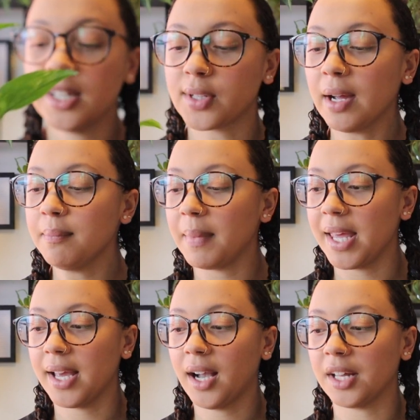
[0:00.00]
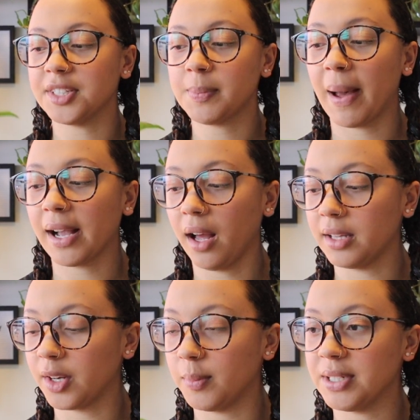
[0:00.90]
So I may cut this back a
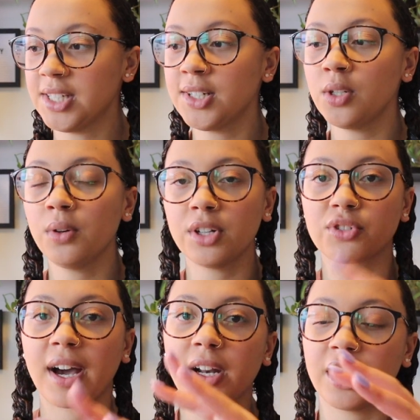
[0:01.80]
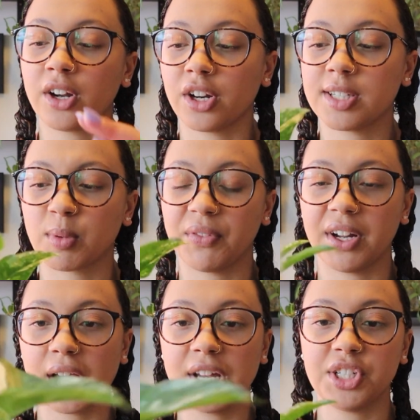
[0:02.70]
little bit soon to try to encourage more
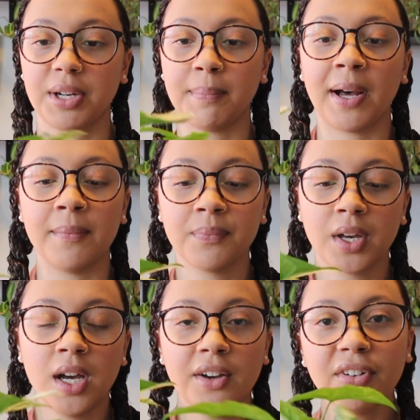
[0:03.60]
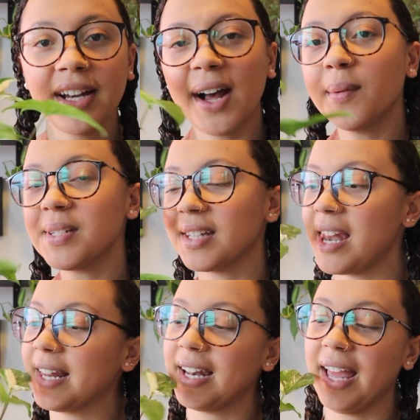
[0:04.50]
variegation, but for now I'm just
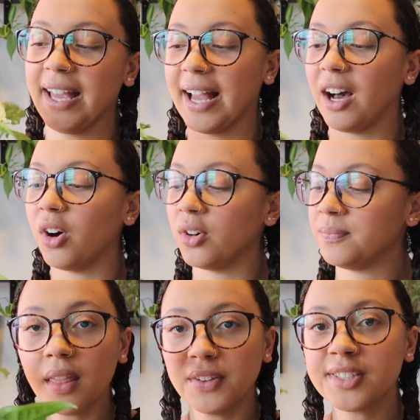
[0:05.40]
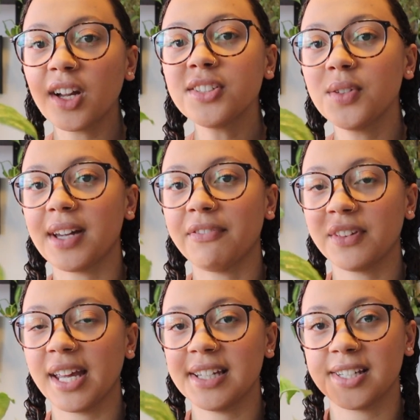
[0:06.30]
letting it hang out. This is also
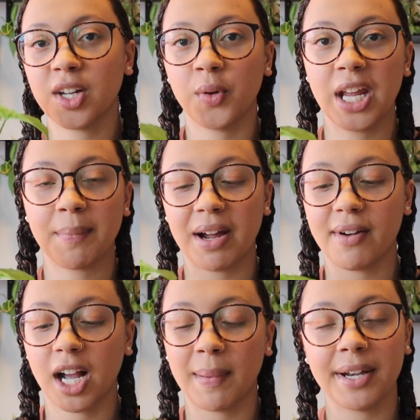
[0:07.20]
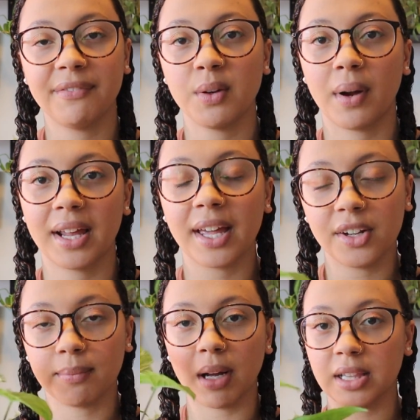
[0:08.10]
definitely a Syngonium I recommend if you want to
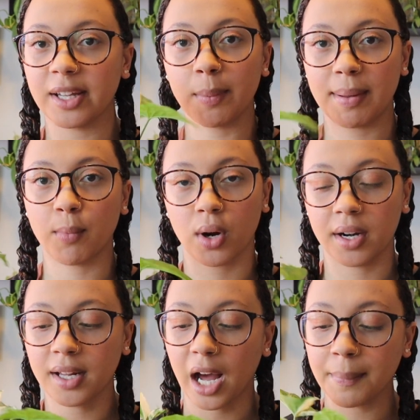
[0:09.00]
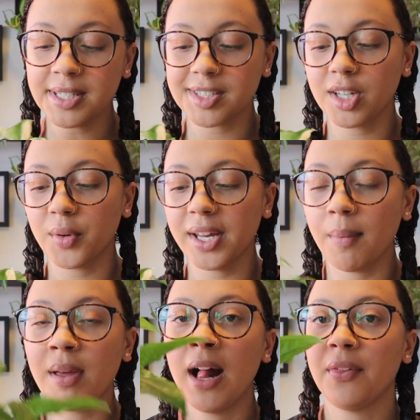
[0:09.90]
get into a little bit more uncommon
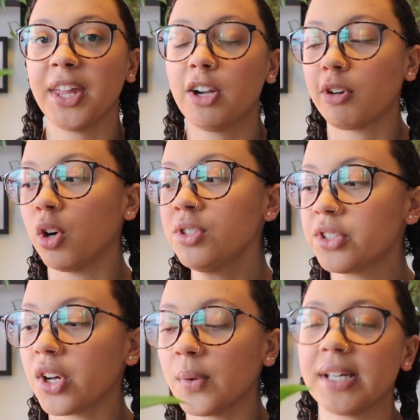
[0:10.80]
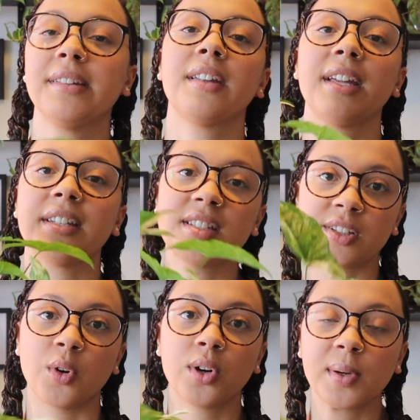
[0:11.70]
Syngonium. They grow so easily and
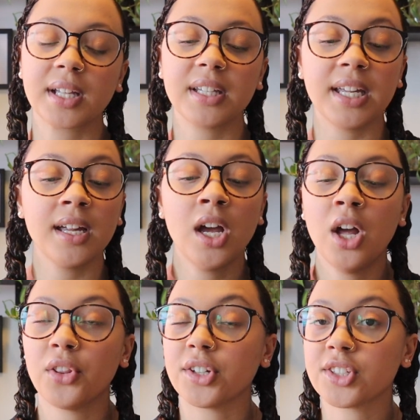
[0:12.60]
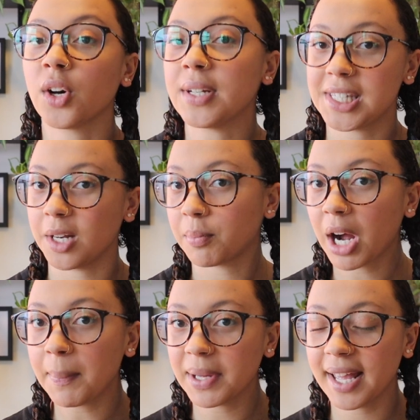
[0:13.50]
so quickly. They're so easy to
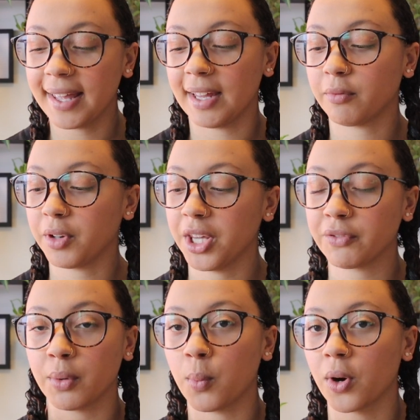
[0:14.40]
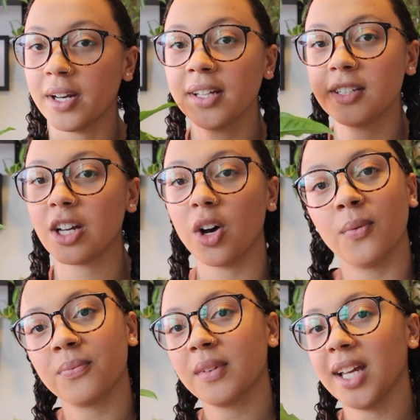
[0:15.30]
propagate and really rewarding.
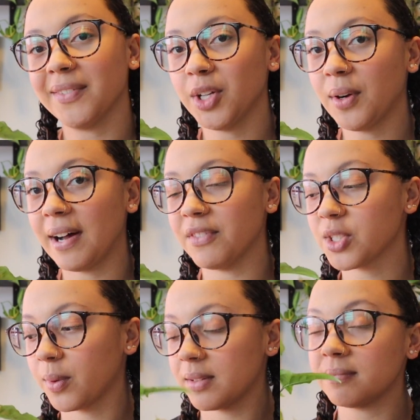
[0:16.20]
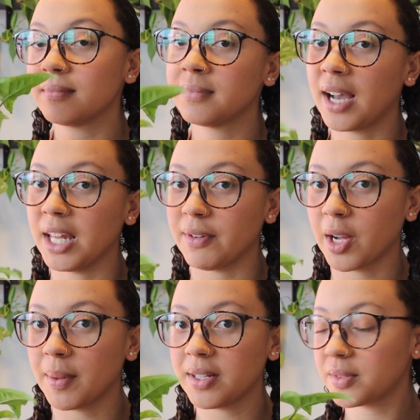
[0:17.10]
So if you don't have this one, highly
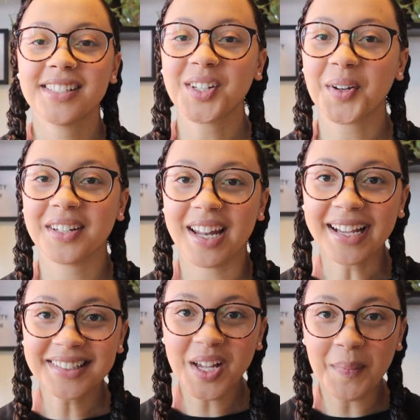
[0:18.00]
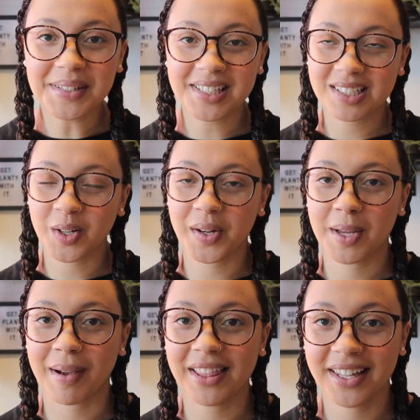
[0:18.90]
recommend. So next up is a
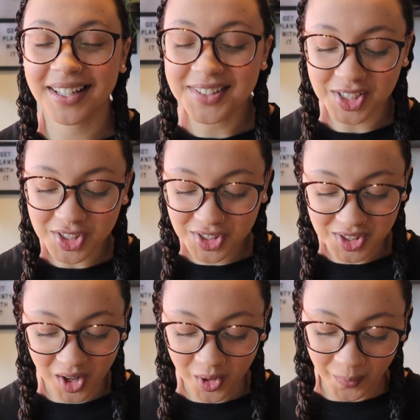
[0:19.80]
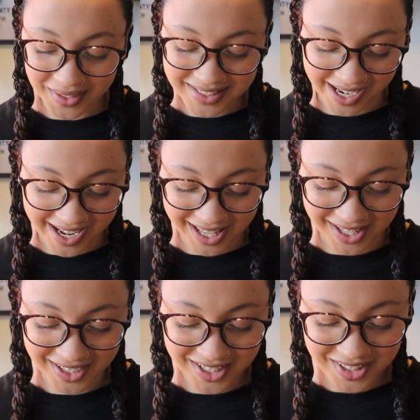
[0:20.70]
Syngonium I think is just so
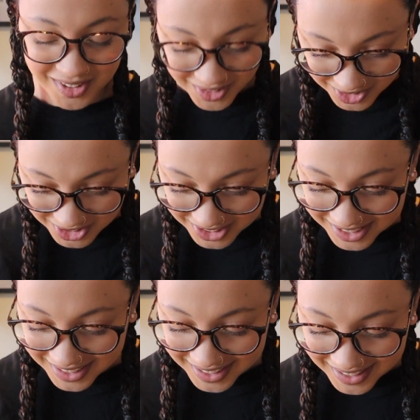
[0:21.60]
dang cute.